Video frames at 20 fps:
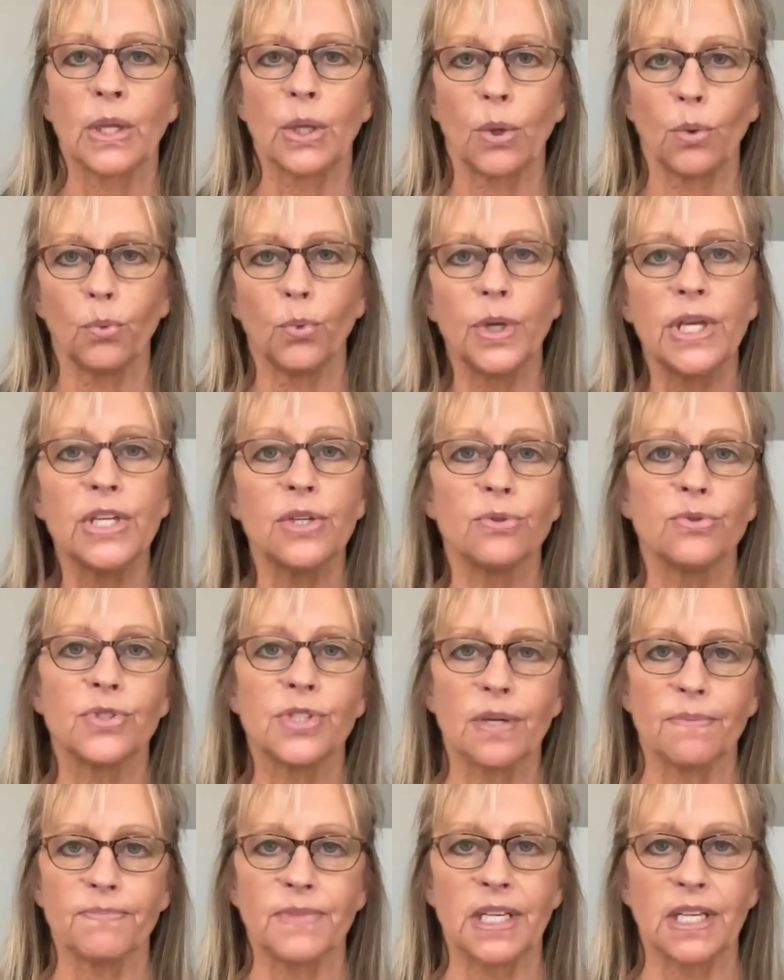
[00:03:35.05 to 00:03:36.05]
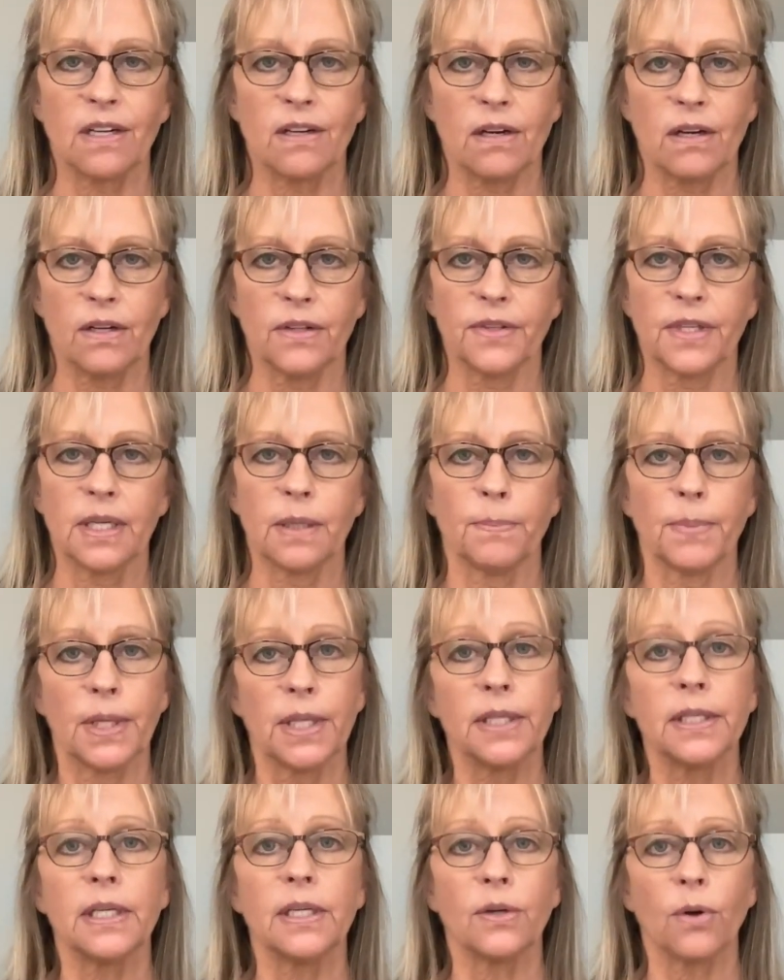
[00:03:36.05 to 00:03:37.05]
we use something called the
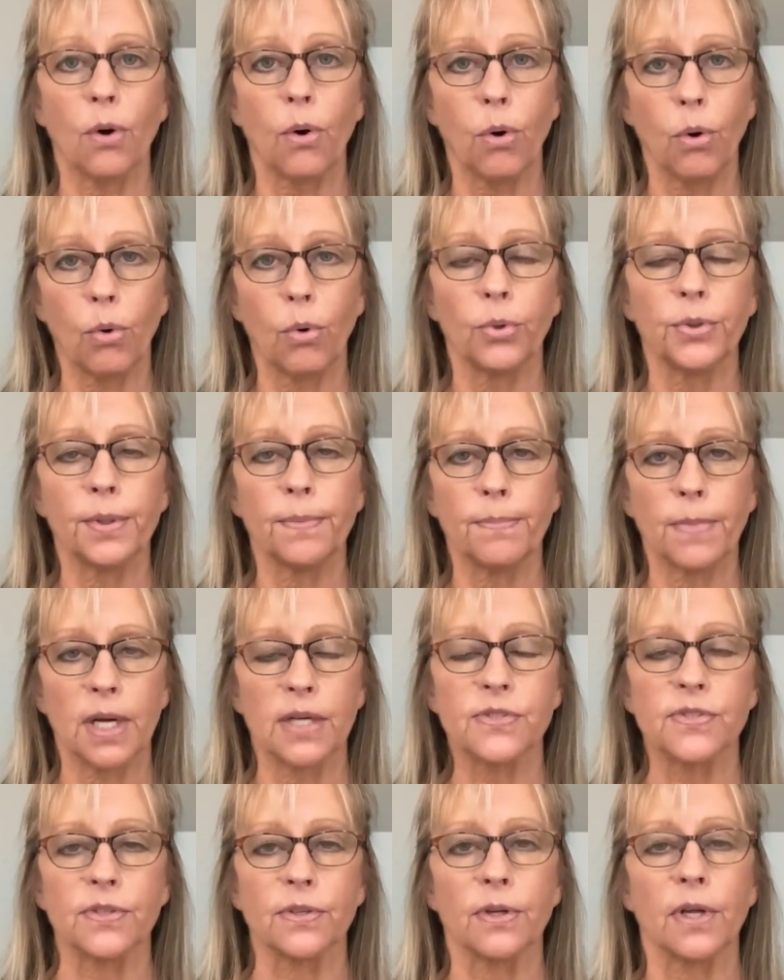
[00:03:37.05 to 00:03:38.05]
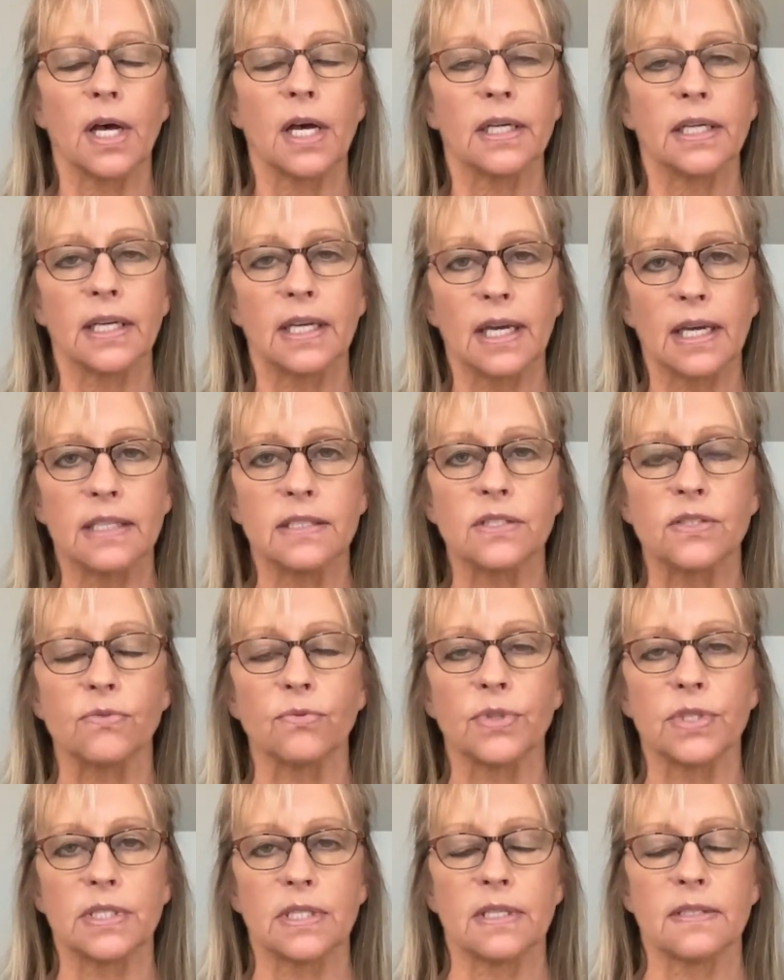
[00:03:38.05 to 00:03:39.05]
ability to hold a muscle against
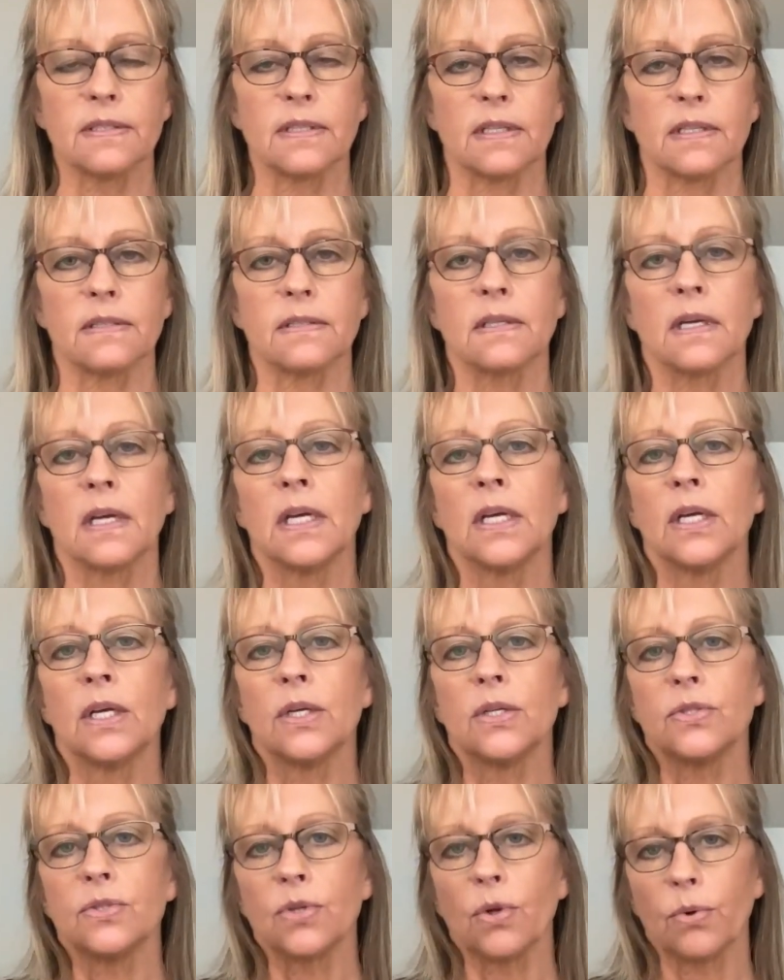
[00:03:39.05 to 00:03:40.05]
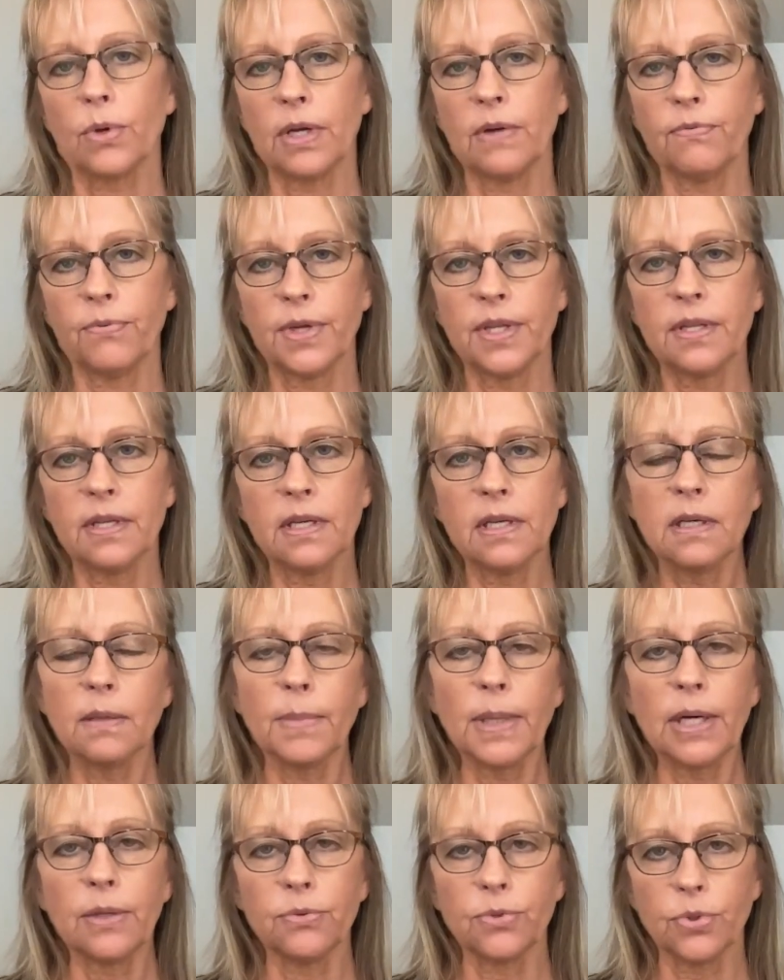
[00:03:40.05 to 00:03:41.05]
resistance. So if we think
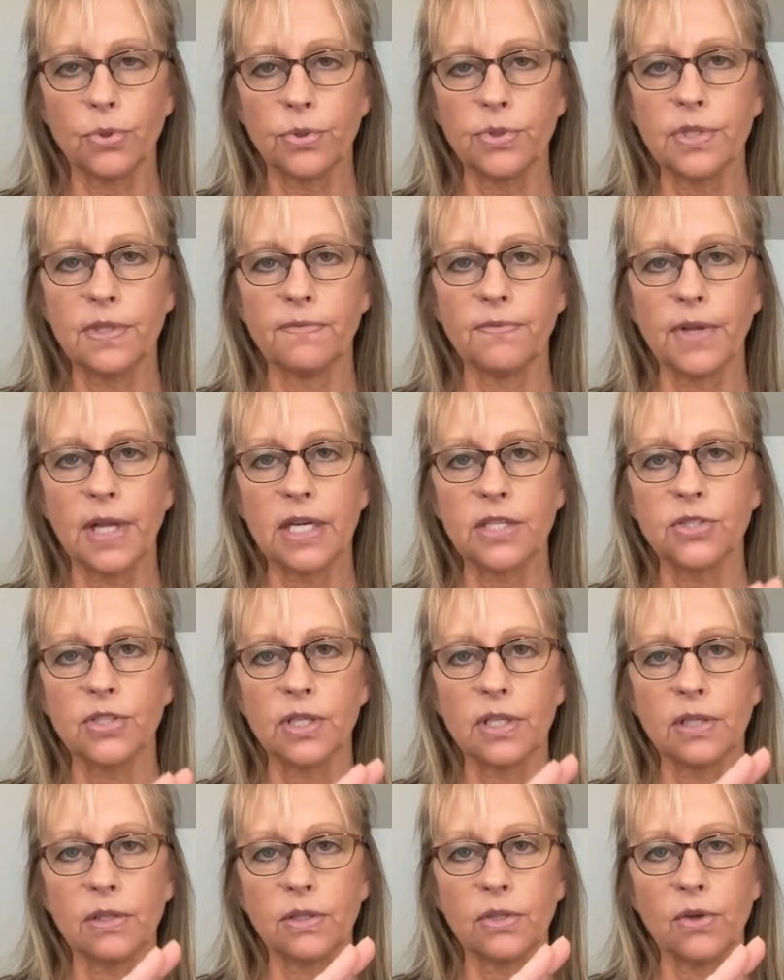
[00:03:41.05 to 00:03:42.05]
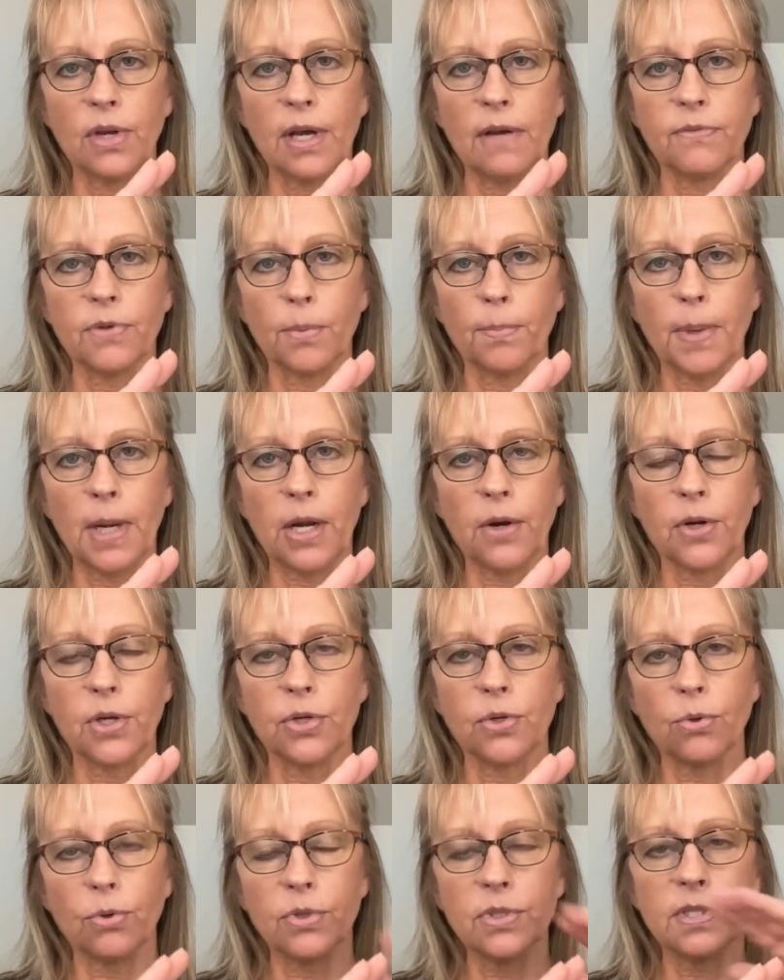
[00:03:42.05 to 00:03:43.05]
about dorsiflexion and you have your
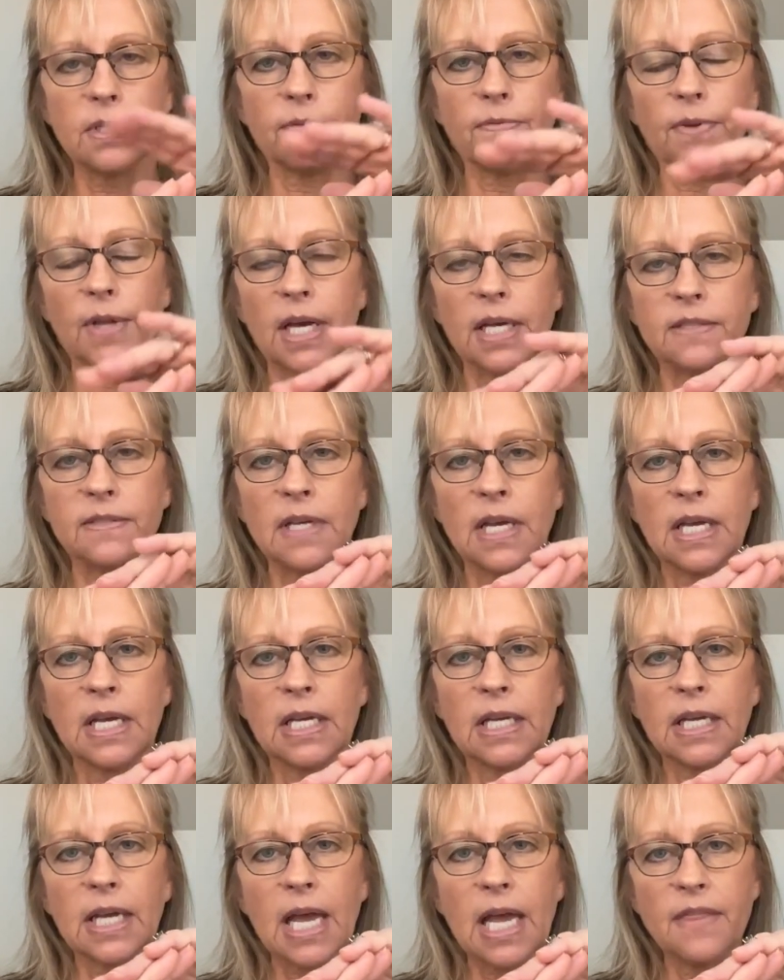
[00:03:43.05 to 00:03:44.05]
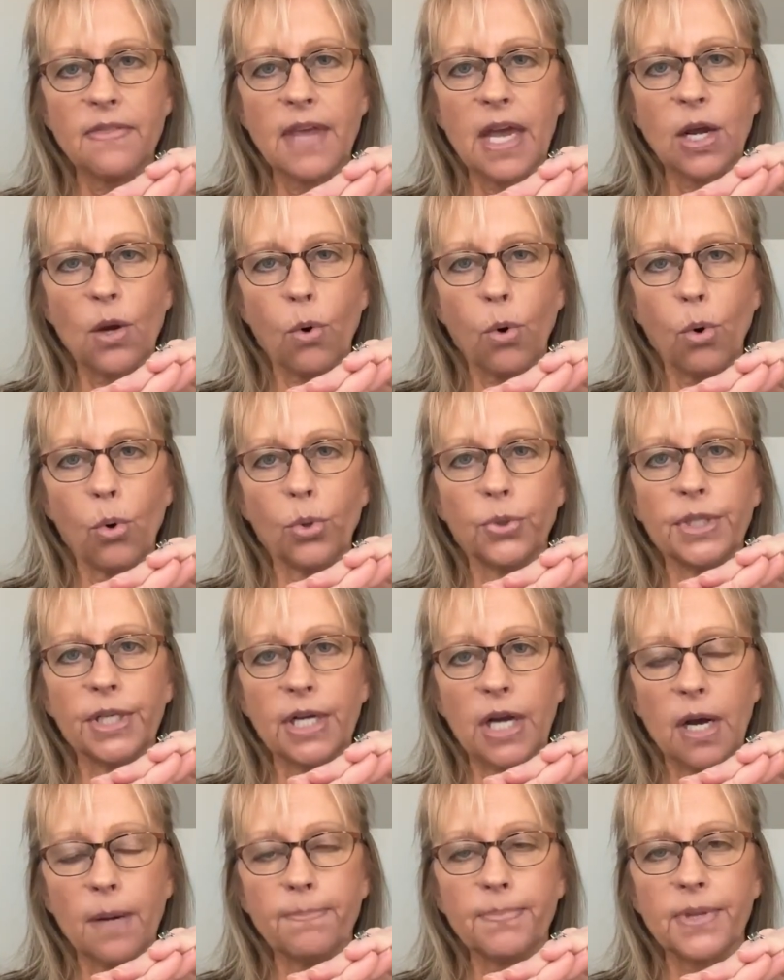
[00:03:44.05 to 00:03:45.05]
parent dorsiflex, can they hold it
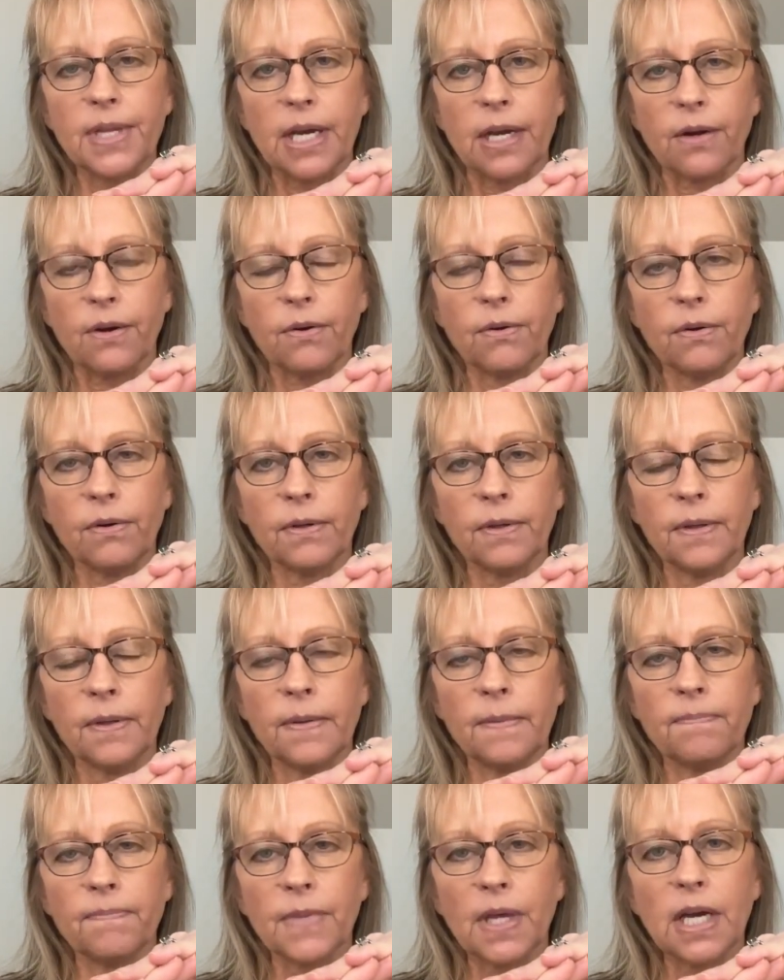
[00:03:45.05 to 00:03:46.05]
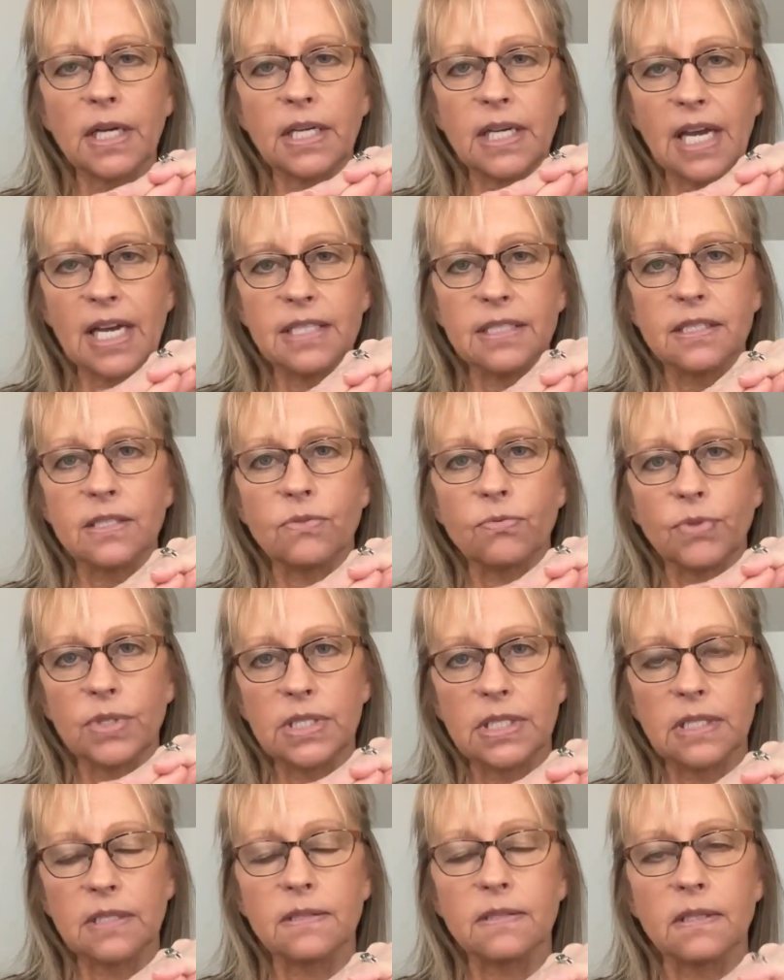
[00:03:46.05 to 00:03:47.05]
up there against
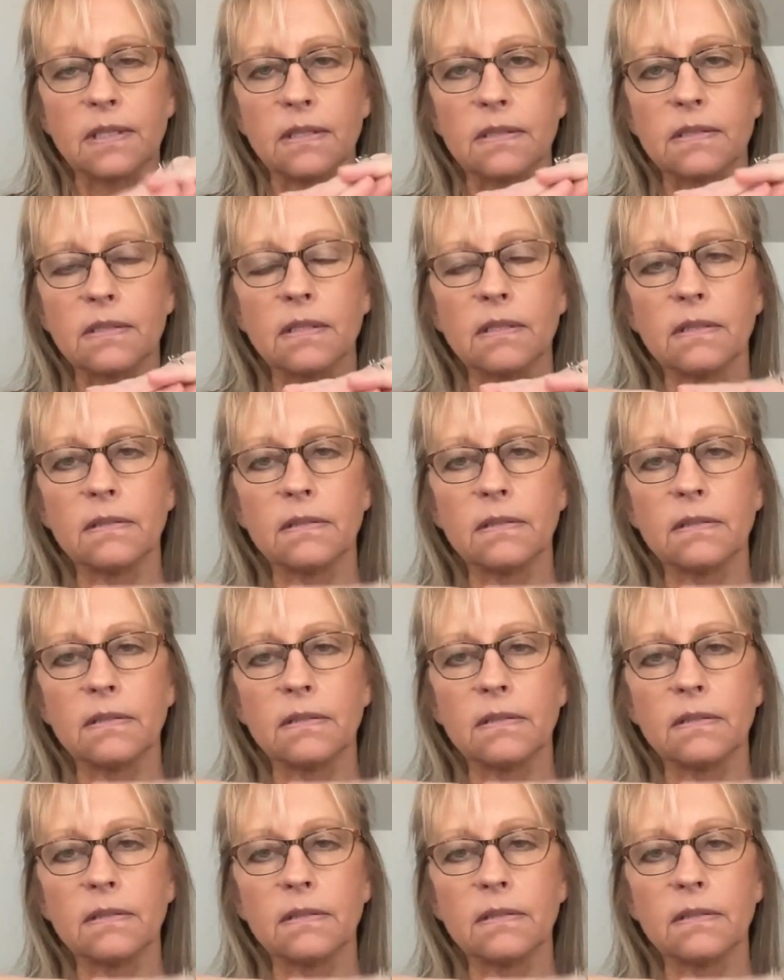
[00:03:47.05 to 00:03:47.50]
resistance?